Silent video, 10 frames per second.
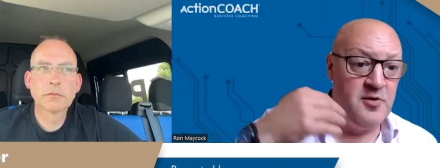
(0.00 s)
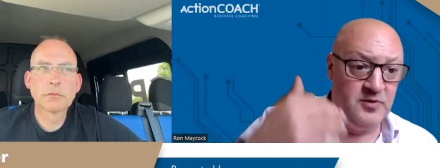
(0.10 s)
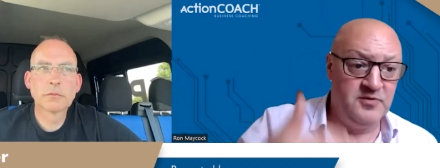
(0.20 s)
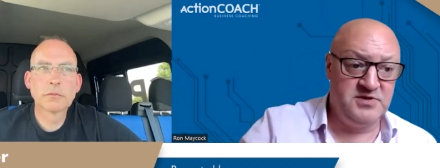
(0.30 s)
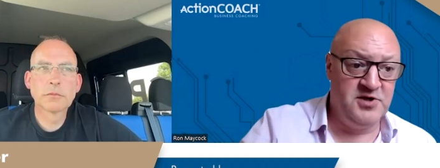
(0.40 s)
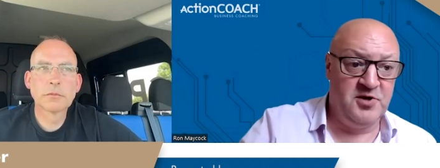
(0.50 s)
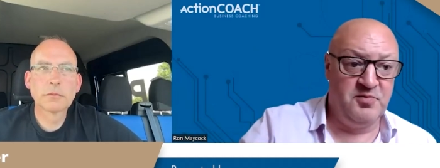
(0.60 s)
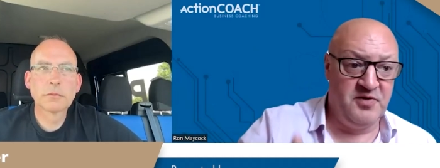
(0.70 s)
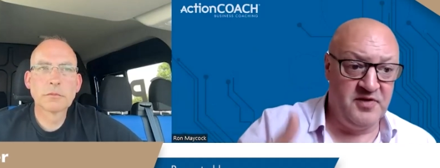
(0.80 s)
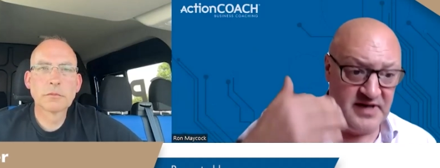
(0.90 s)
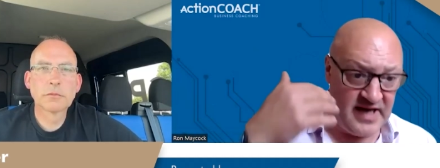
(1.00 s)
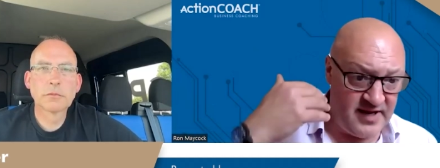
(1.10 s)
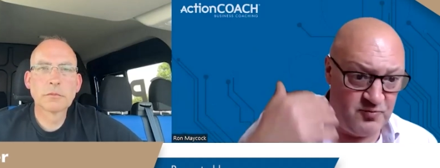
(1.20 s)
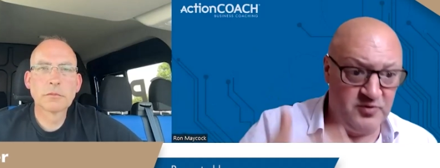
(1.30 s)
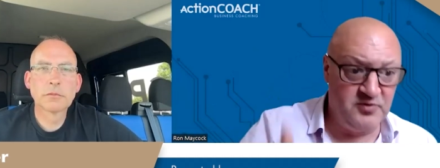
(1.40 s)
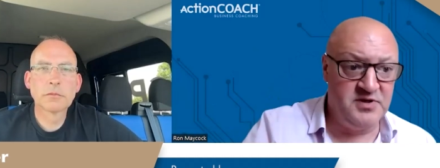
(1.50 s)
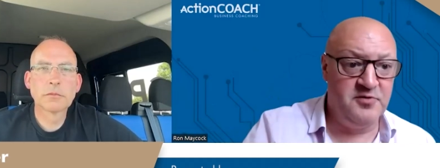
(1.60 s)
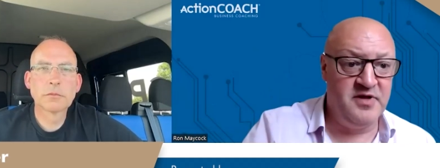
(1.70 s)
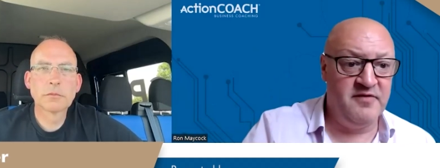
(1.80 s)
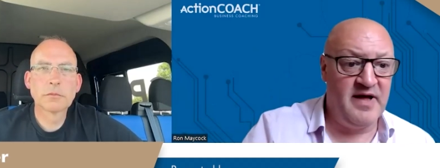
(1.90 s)
Speaker 1: we'll turn up on the day and we'll do
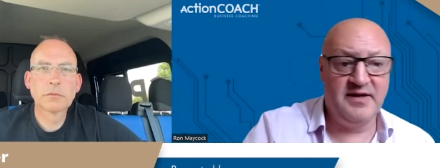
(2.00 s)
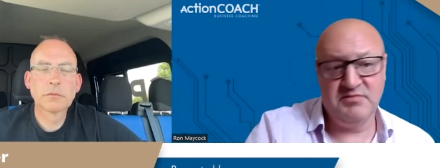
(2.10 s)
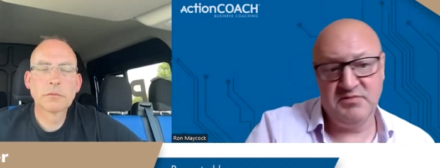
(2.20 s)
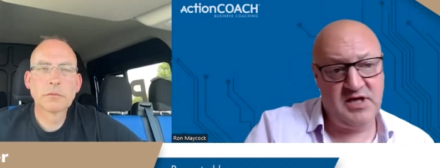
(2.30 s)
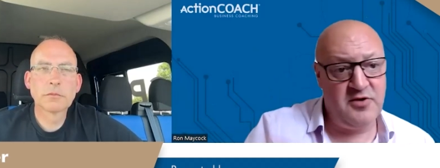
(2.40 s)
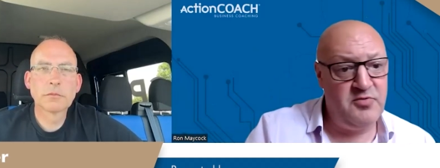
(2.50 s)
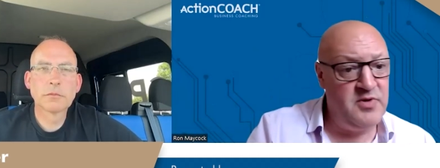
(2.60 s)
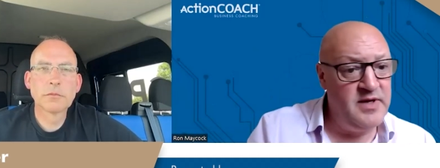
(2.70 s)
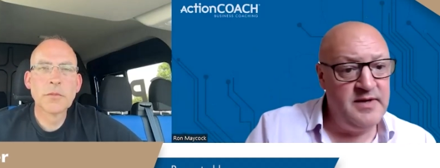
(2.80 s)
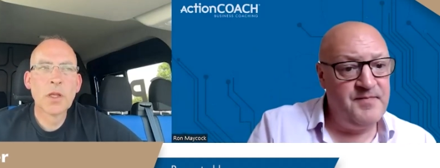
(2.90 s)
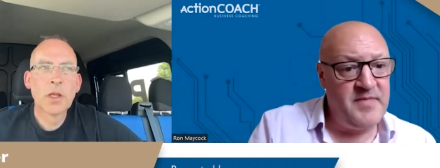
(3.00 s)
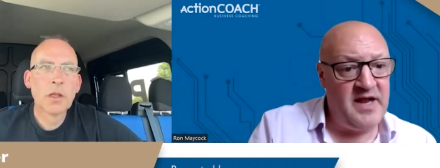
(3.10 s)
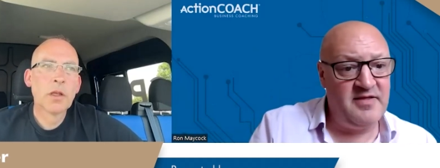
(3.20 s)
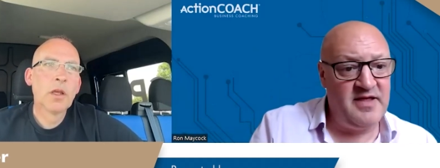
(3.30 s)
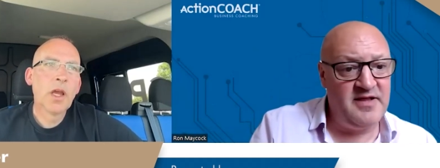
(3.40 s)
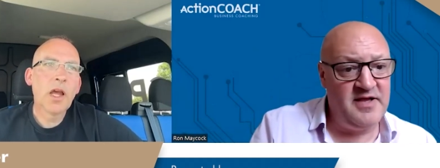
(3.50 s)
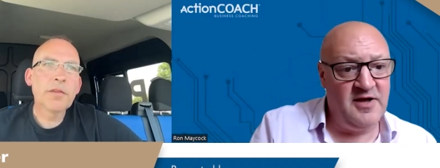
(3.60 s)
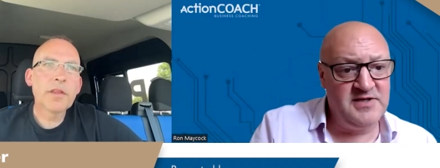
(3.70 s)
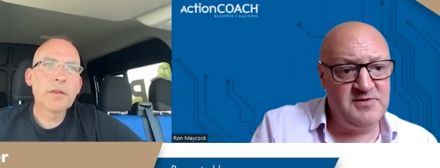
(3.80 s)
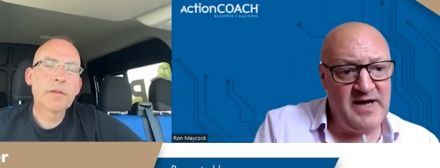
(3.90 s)
the event. So anything that you'd
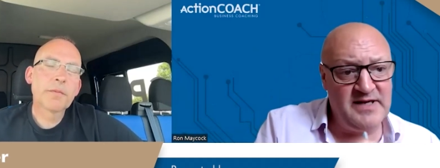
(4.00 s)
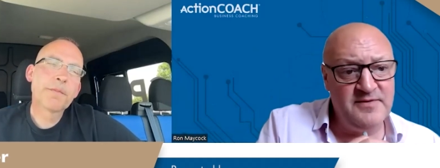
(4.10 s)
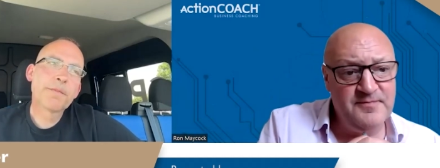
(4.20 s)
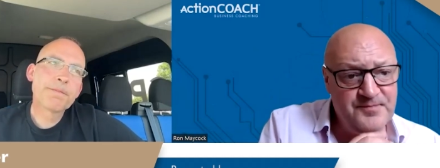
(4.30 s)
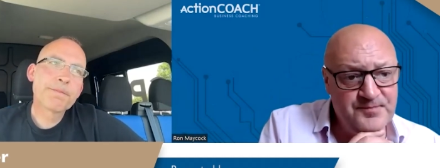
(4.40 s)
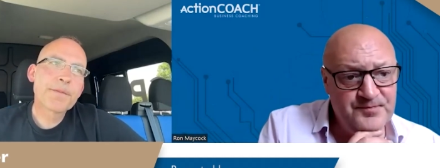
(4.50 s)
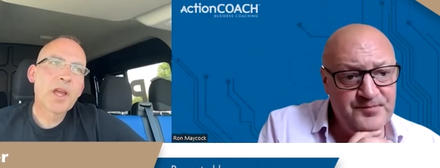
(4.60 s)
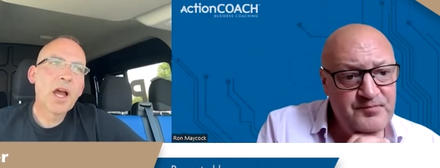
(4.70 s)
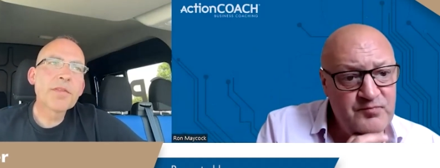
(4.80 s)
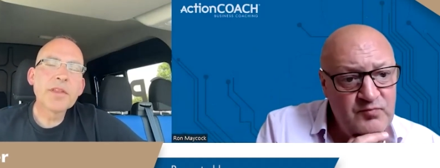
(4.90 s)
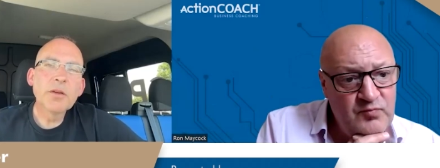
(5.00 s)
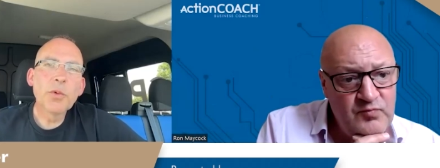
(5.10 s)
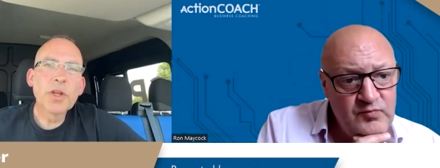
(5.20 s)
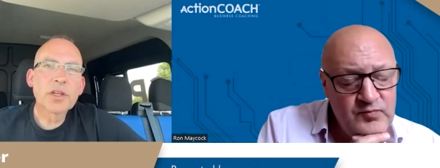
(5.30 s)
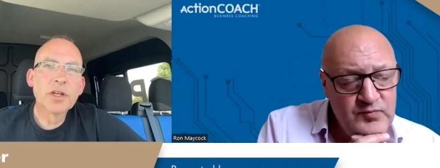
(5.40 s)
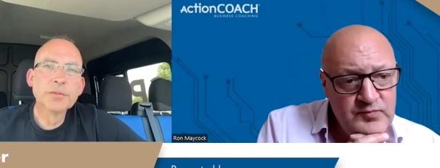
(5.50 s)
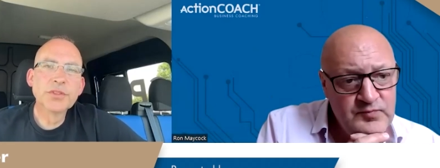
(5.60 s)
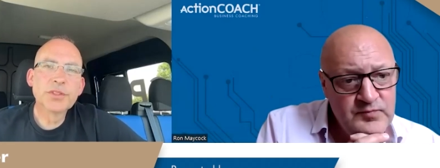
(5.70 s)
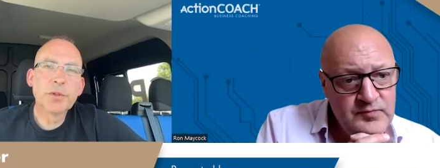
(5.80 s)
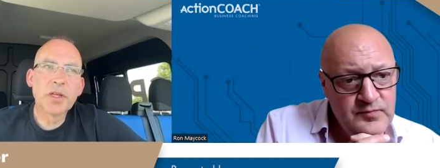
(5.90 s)
like I, to add?
Speaker 2: I think when it
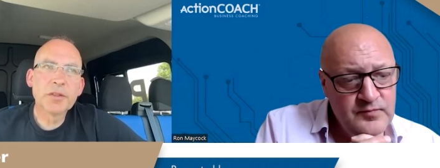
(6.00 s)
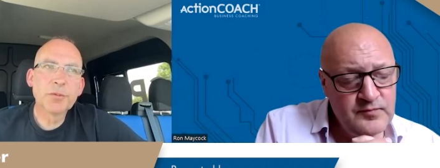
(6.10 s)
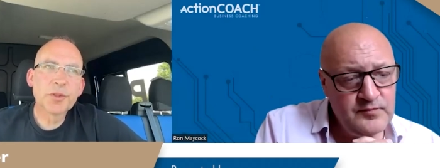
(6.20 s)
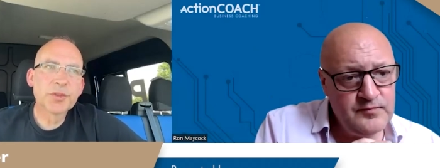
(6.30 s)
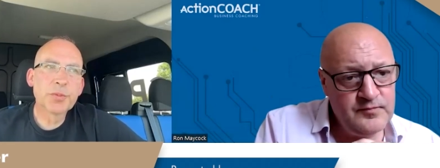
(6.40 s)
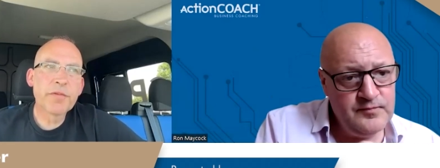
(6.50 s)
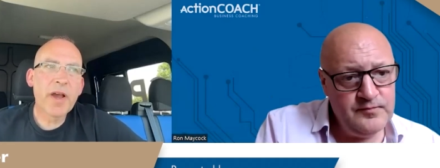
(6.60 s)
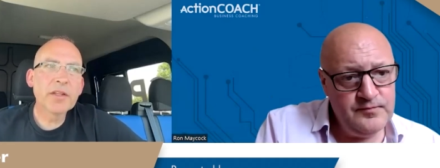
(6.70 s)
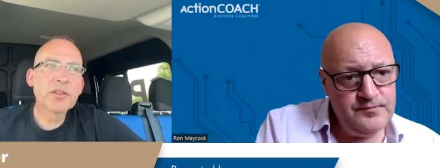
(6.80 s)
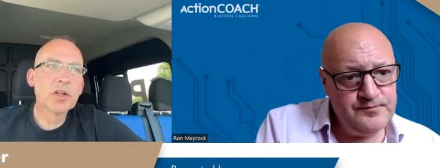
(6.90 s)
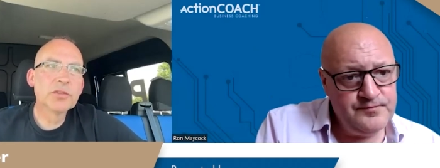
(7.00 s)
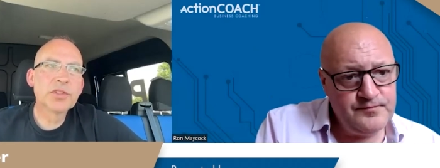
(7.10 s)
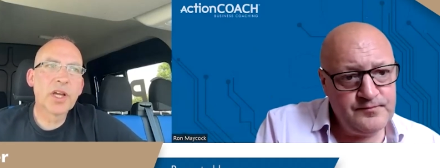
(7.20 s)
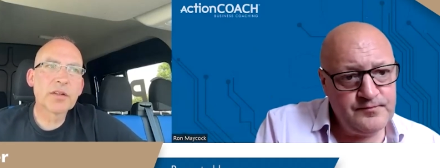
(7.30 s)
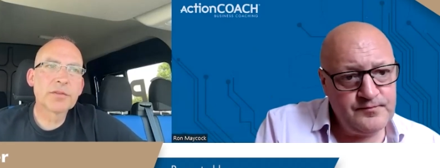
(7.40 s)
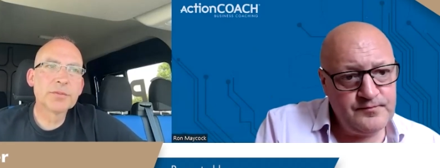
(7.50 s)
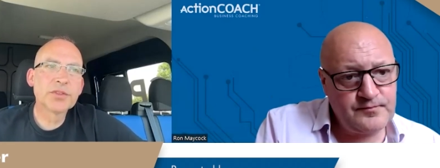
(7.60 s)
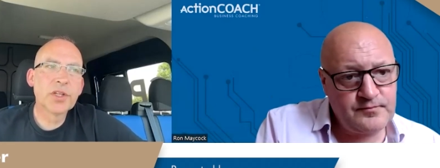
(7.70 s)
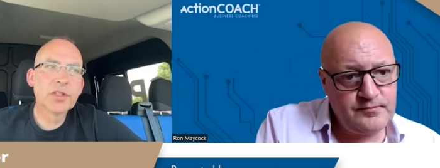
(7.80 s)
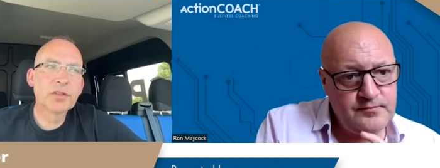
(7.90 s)
comes to it, because we've had contact
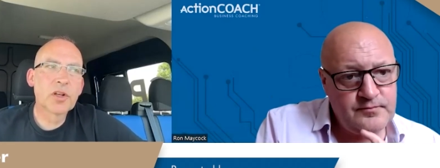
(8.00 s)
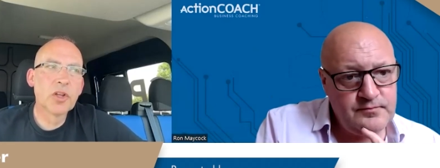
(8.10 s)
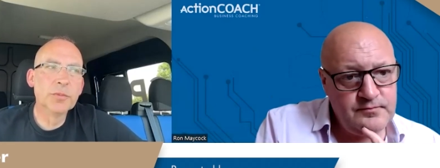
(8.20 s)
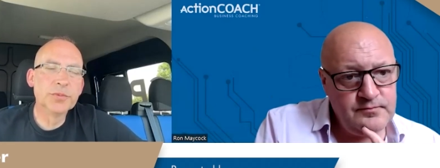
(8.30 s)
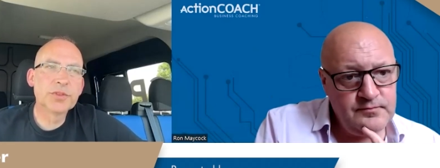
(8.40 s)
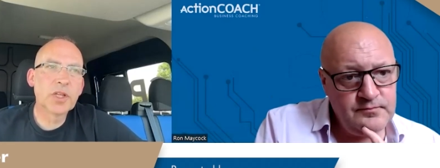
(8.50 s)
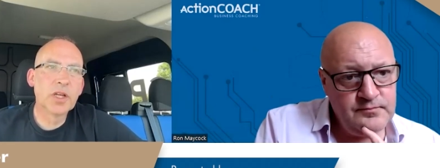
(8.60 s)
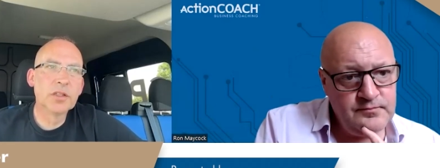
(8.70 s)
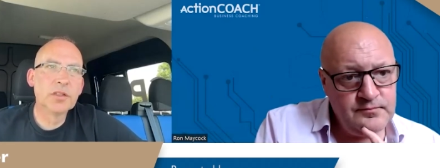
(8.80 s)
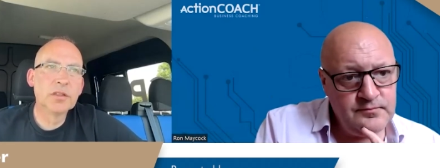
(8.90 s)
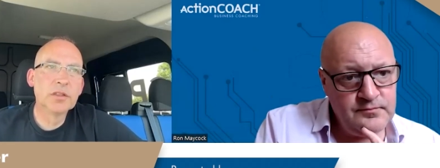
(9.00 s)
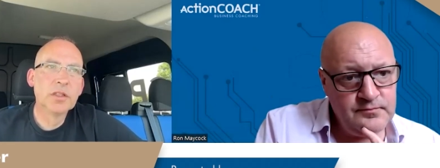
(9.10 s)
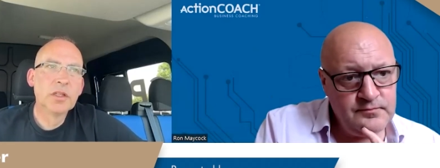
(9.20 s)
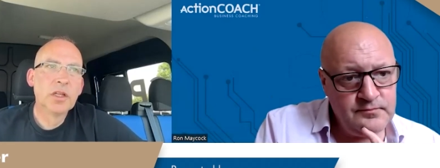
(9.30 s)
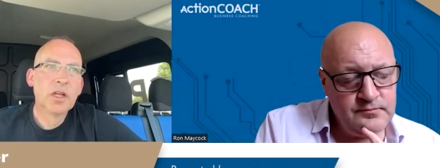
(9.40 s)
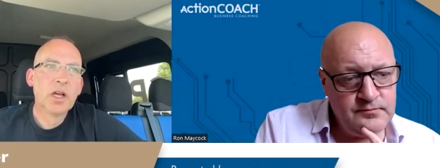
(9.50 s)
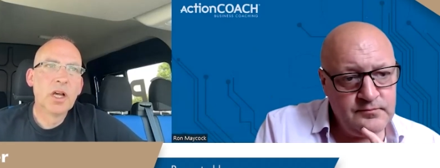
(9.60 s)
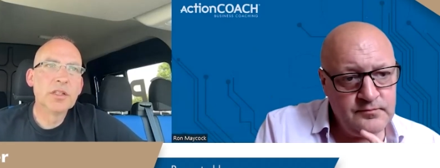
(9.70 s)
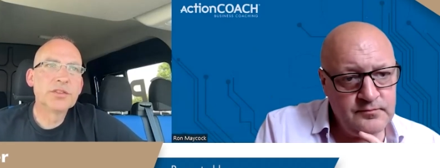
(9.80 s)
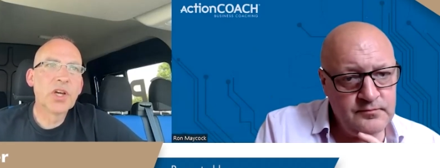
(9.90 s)
from certain clubs, and
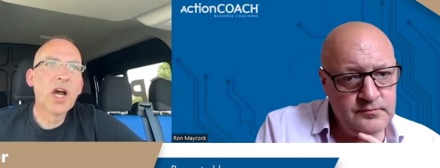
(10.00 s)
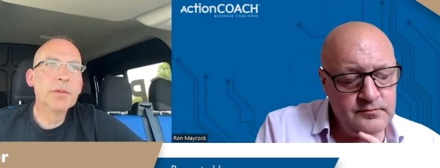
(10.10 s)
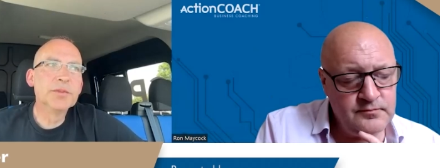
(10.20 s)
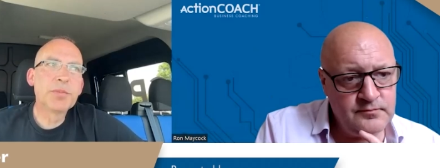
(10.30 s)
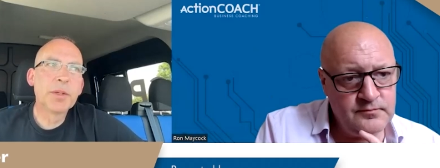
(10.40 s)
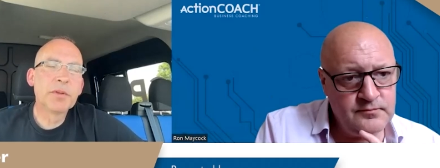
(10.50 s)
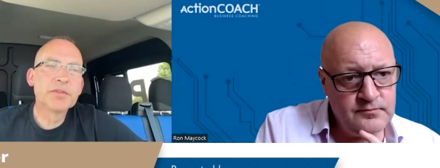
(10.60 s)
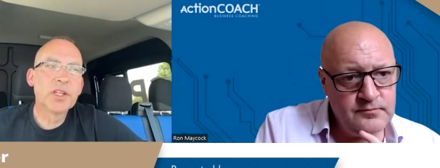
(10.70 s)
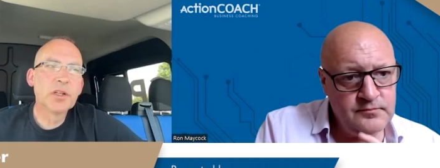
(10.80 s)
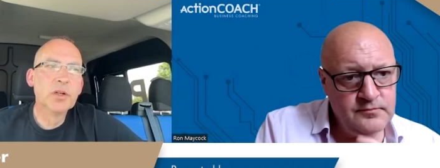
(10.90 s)
at times people have